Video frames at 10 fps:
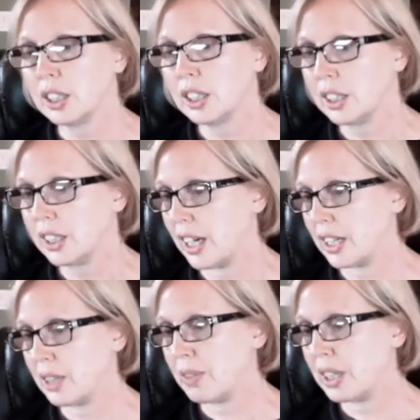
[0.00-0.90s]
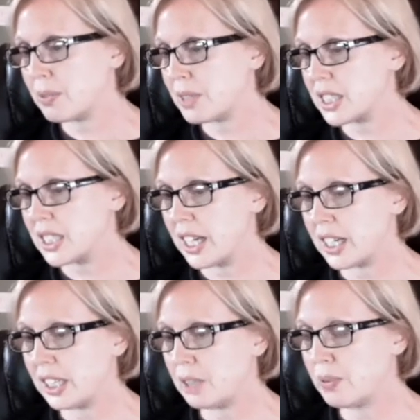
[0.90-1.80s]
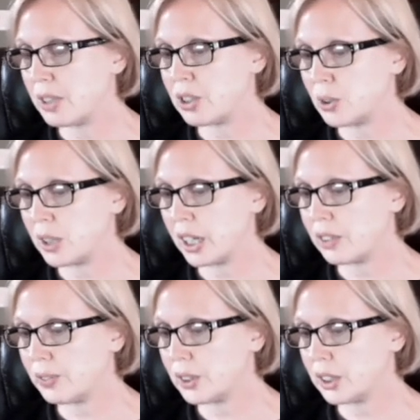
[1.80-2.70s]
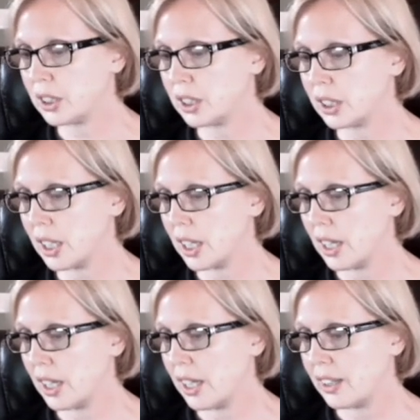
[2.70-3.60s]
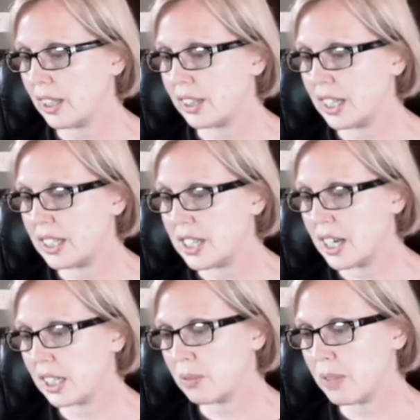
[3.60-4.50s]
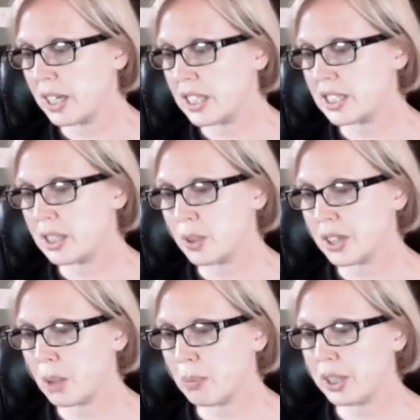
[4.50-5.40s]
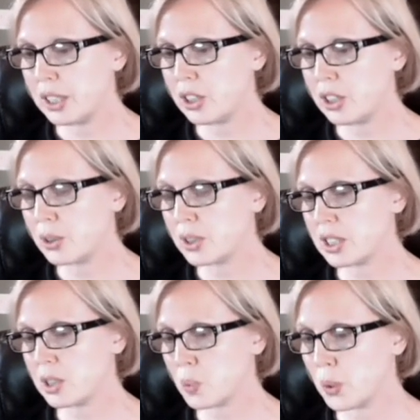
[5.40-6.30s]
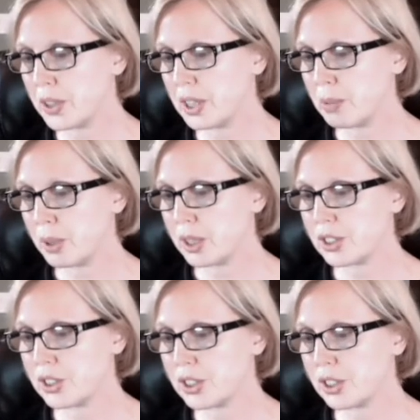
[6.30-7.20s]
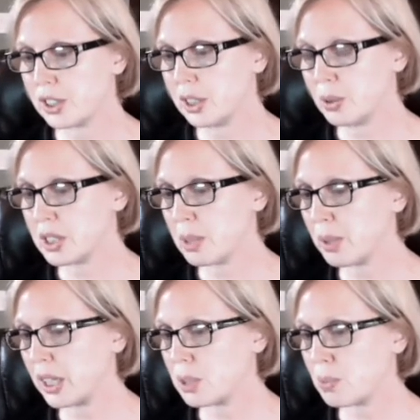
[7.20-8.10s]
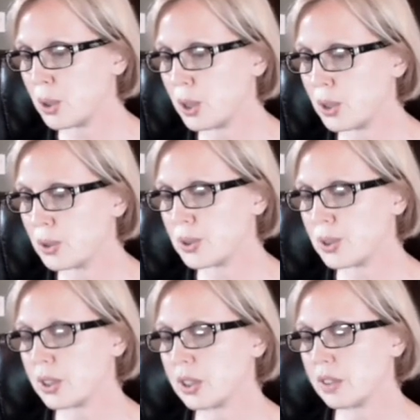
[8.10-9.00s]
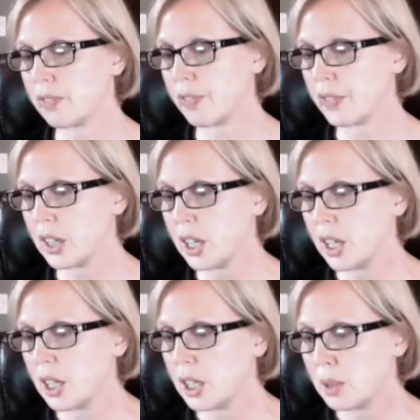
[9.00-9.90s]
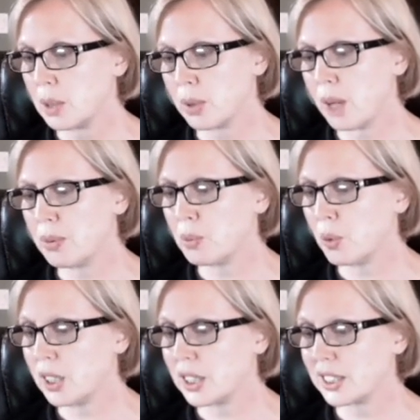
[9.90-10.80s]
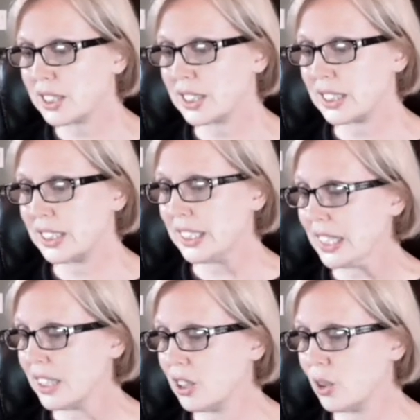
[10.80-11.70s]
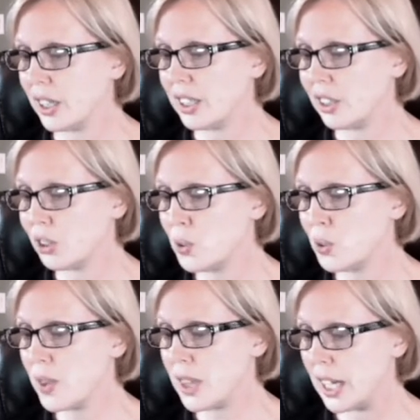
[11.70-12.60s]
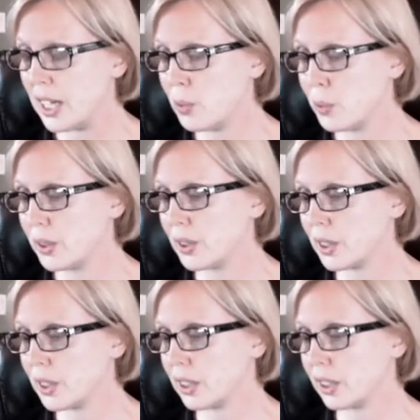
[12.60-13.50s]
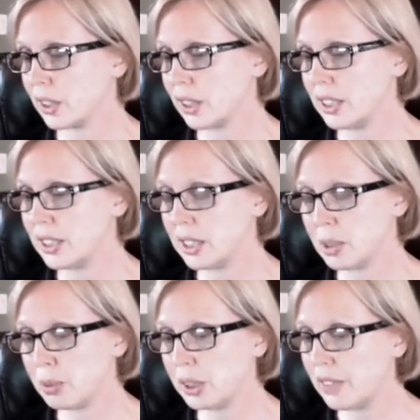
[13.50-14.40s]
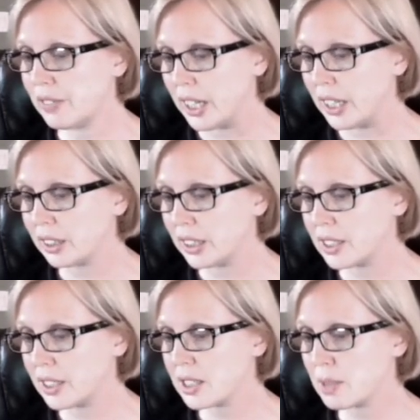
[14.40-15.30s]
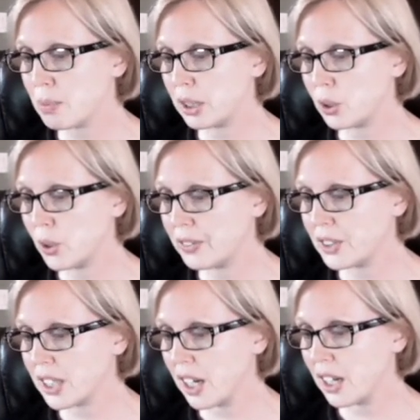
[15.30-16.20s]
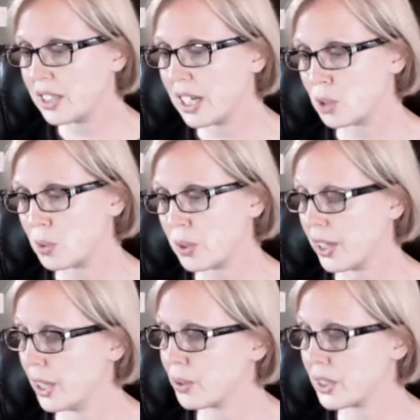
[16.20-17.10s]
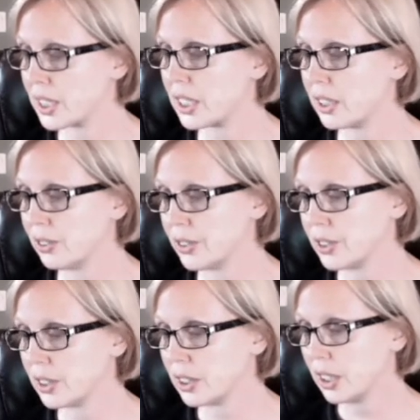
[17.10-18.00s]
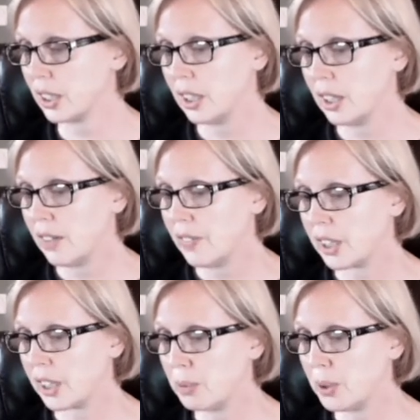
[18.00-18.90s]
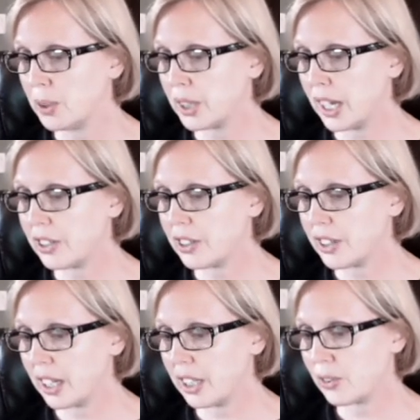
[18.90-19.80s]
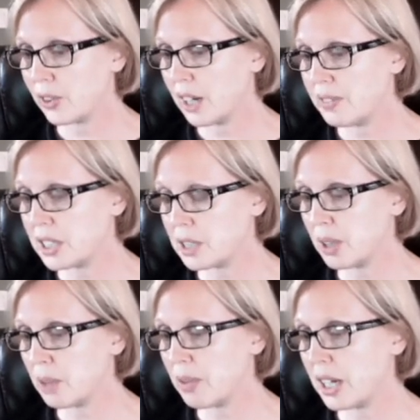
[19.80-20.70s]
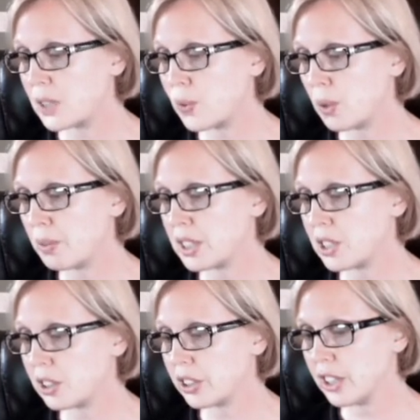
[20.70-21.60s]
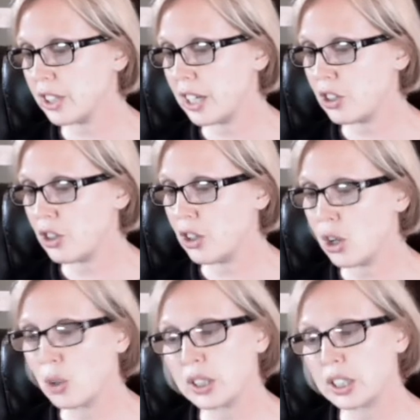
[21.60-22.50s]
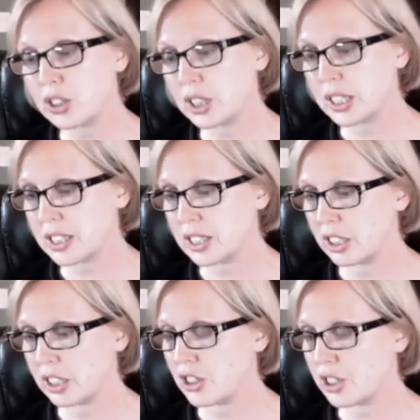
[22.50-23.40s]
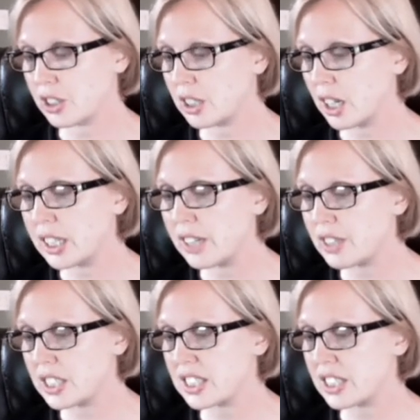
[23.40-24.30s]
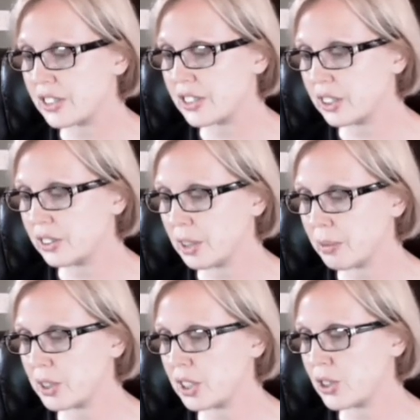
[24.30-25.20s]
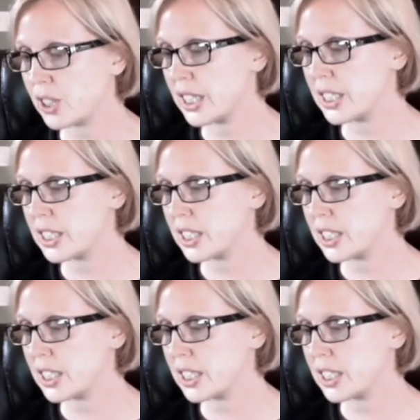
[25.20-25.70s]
He hadn't made a mistake. He'd been too careful. That they'd taken Macy without being noticed worried Punch. He was up against pros. Problem was, he no idea who they were. He didn't believe in aliens, but whoever his contacts were, they were skilled. The communicator that had arrived in his mailbox 4 months earlier had no electronic signature, not even a serial number to trace.